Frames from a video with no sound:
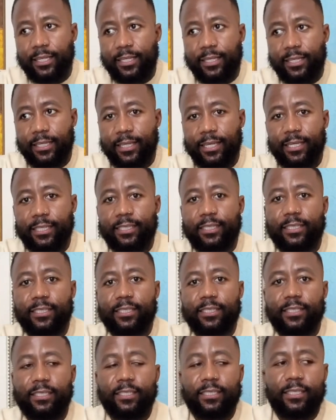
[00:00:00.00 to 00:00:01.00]

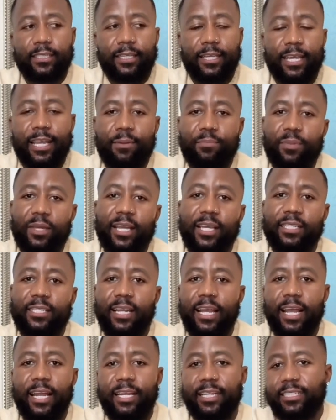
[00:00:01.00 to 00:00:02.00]
this can be a,
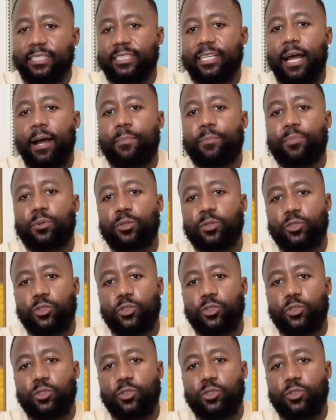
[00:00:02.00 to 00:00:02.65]
an example